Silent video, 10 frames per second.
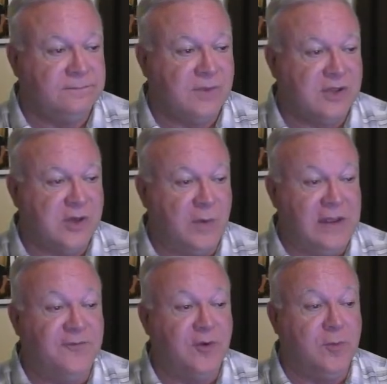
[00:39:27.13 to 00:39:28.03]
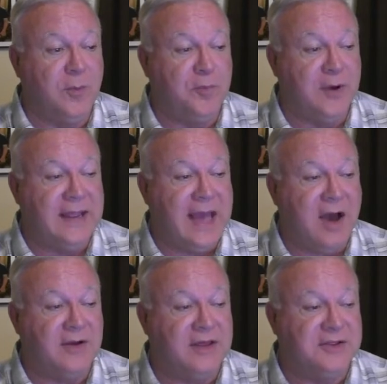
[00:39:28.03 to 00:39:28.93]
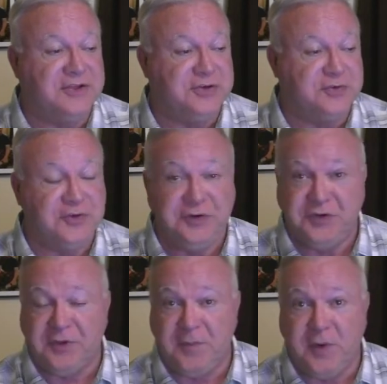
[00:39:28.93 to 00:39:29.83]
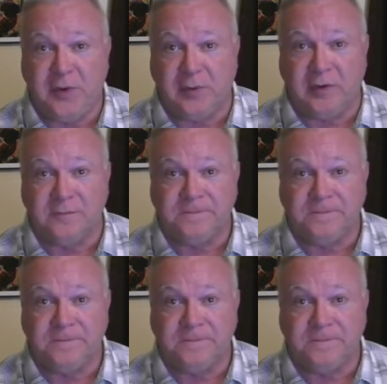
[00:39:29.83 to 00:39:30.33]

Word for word: So Ephraim will bring out his children to the murderer.